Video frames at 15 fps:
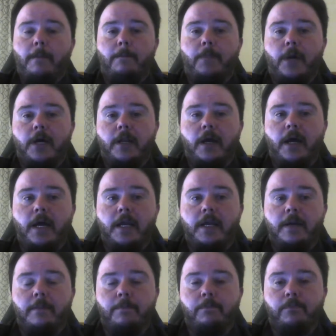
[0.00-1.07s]
but i
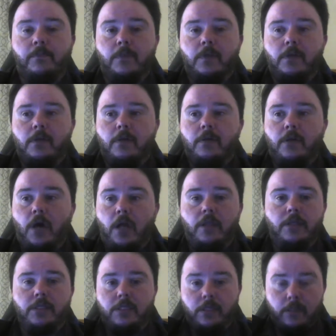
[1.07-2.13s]
am
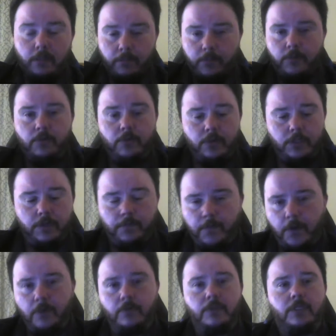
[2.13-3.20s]
knowledgeable in computers and
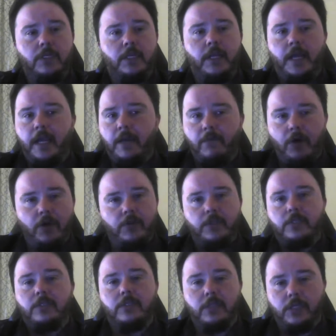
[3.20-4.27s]
phones and, and i have all
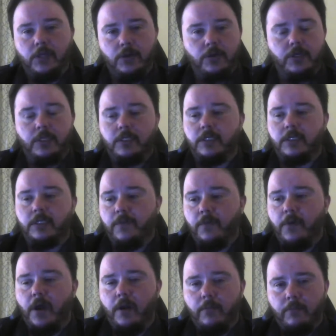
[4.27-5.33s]
this security and stuff
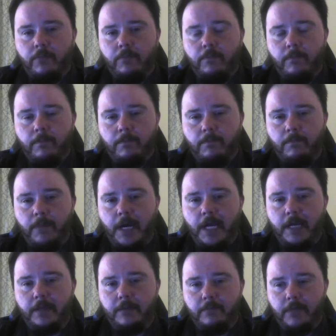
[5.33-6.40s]
around
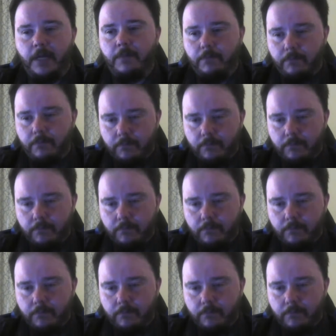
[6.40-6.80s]
my my